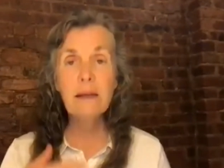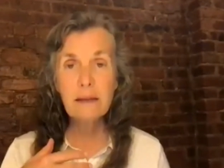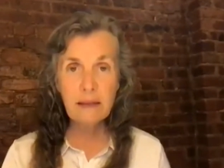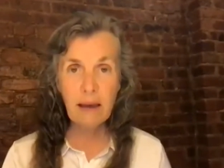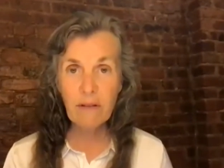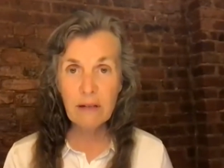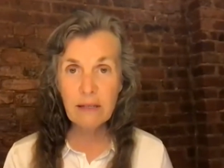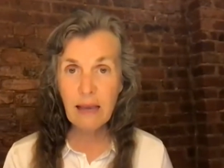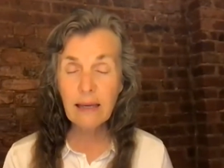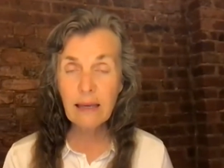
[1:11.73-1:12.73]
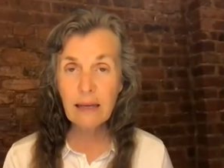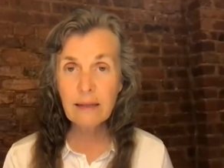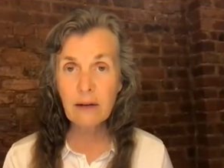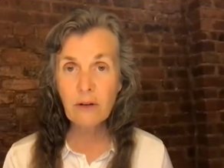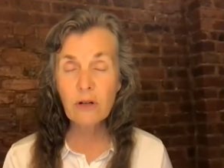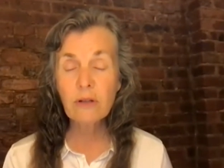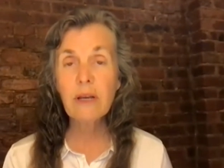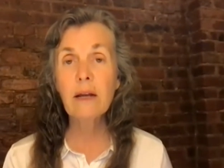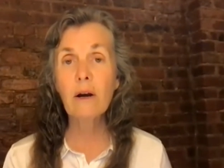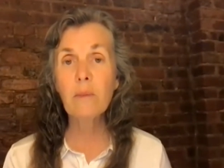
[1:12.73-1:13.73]
seven psychic centers
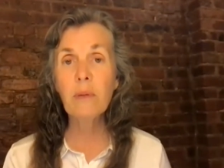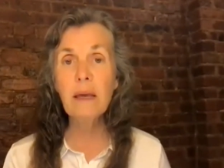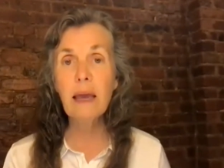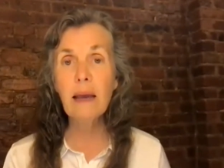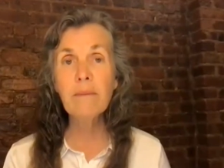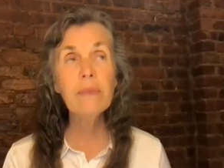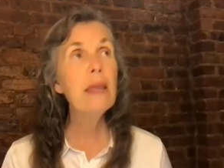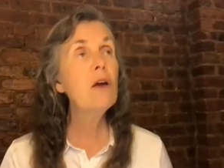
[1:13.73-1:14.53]
in our being.